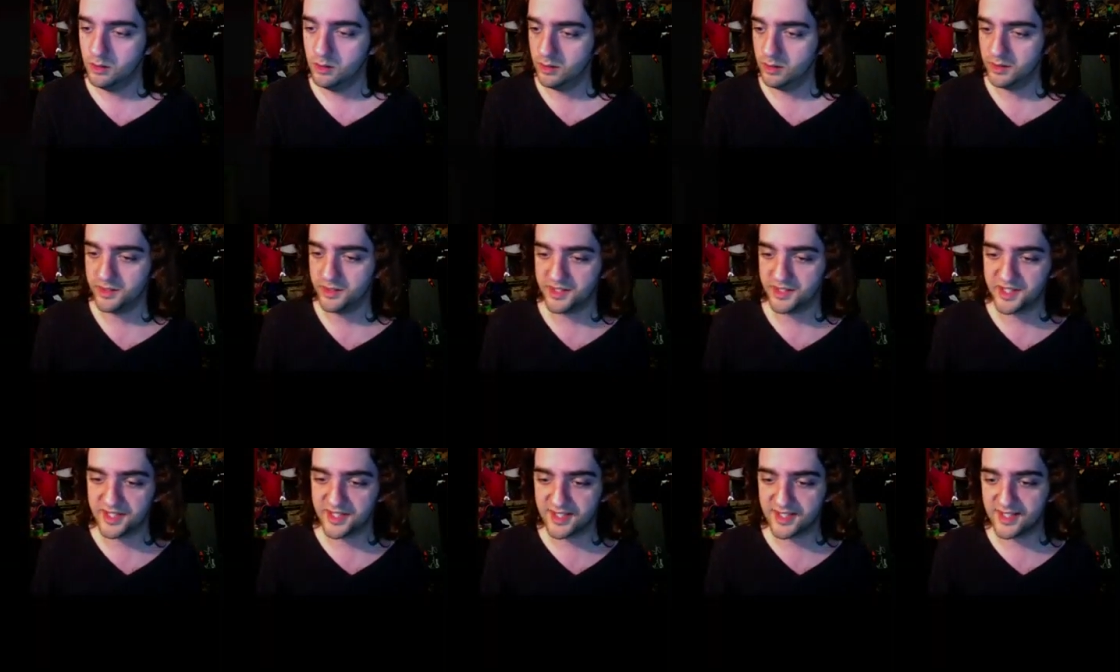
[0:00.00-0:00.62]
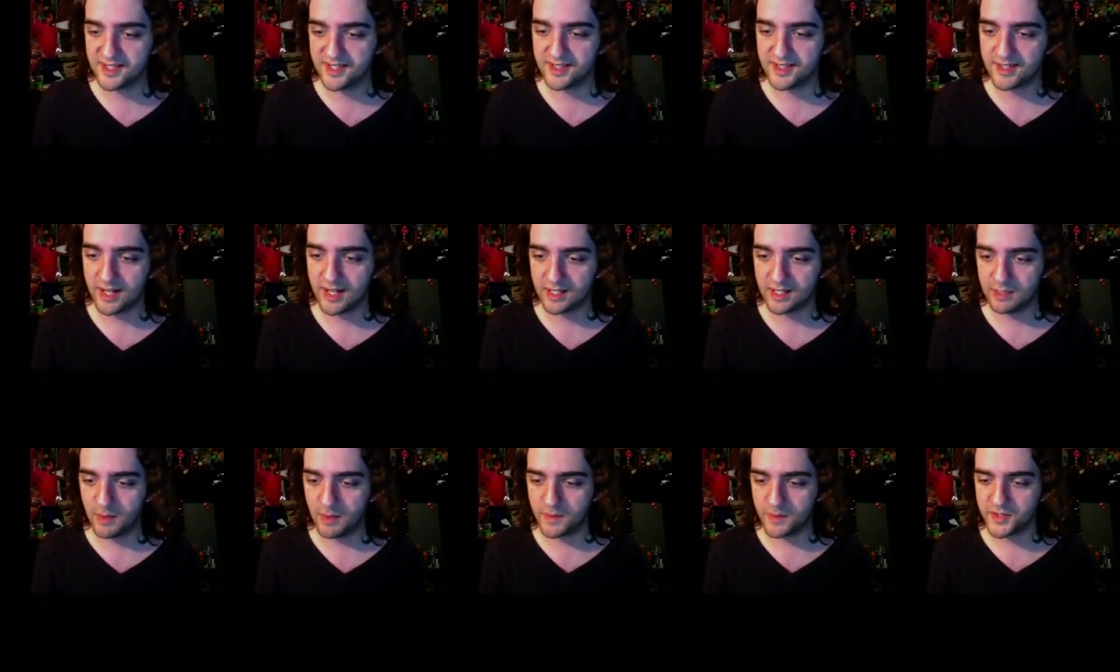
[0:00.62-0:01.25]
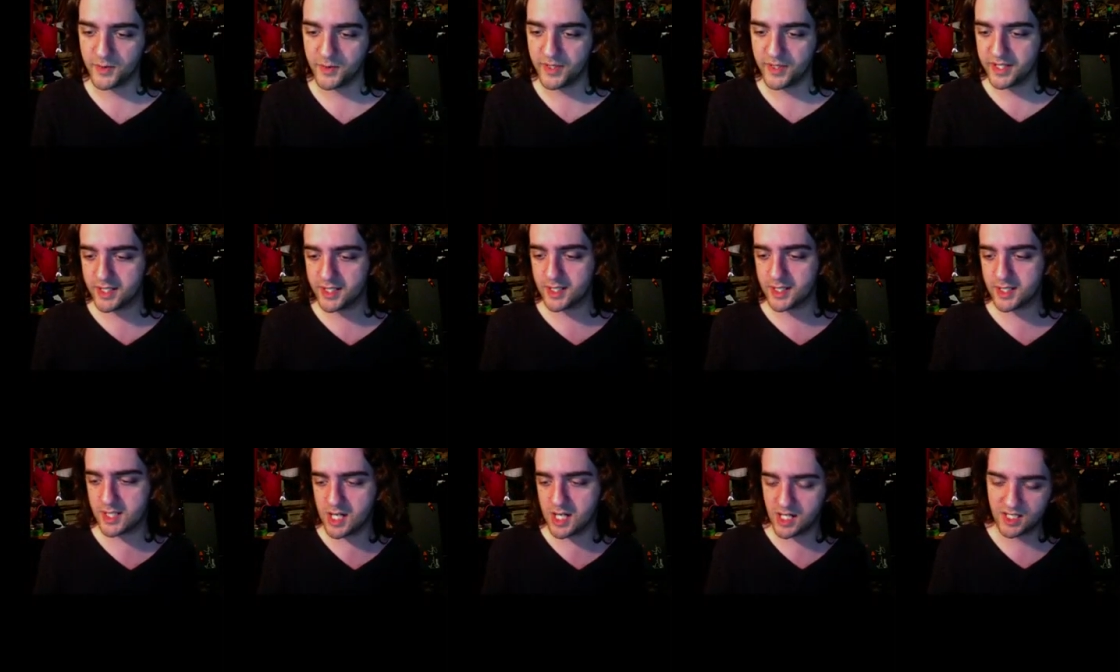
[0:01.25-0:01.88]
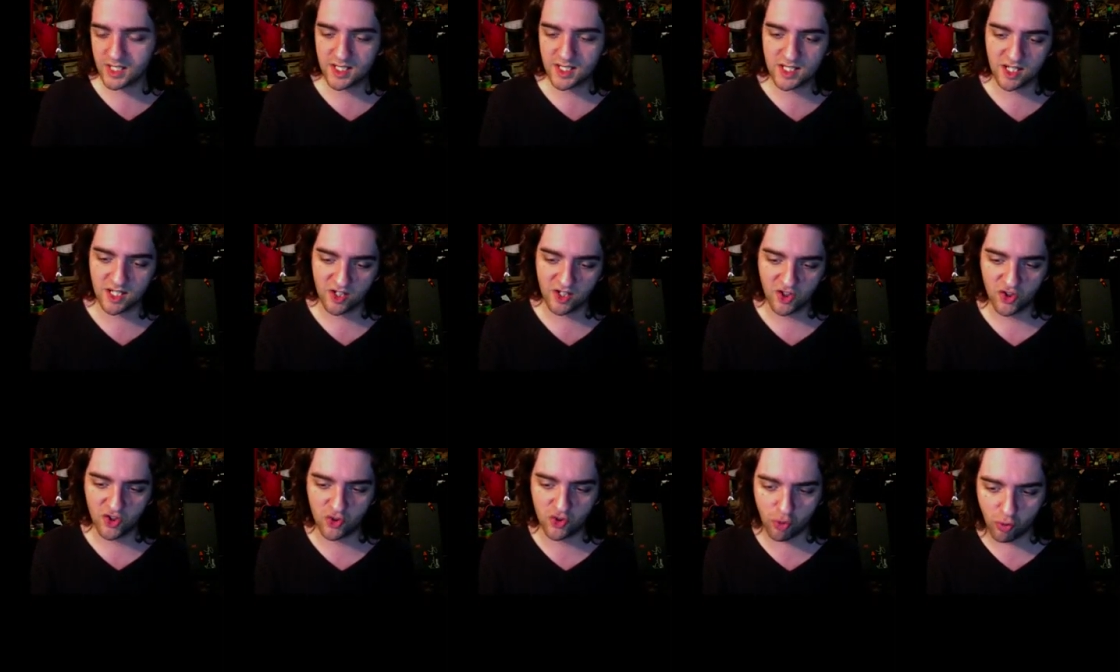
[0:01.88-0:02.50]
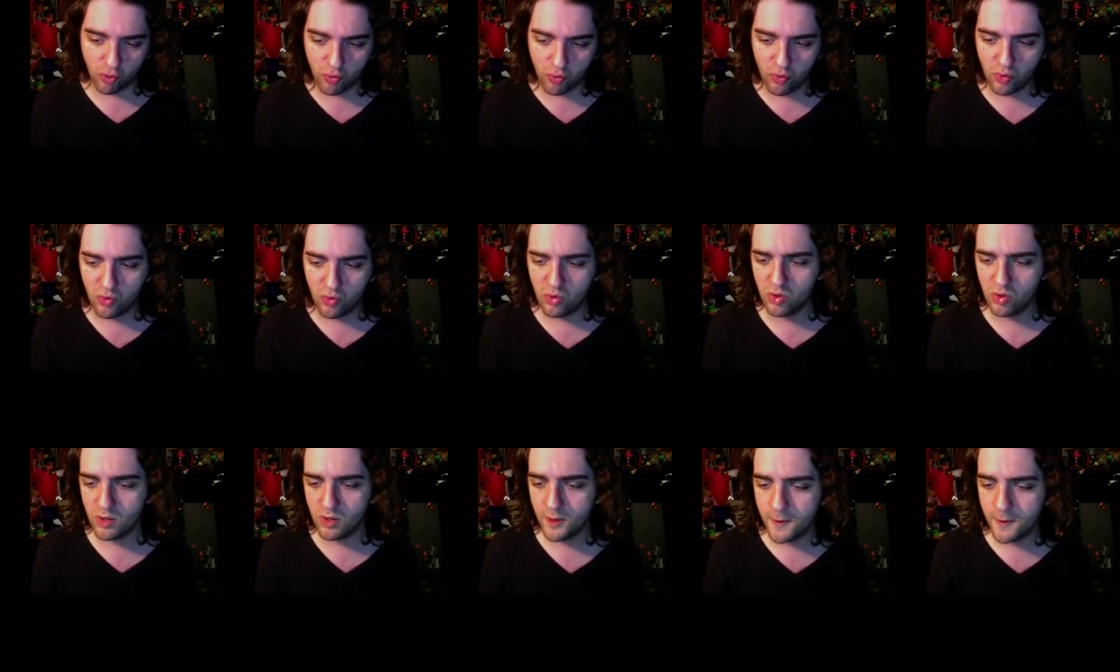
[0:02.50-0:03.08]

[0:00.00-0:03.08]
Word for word: Just stack them up so we can't get through.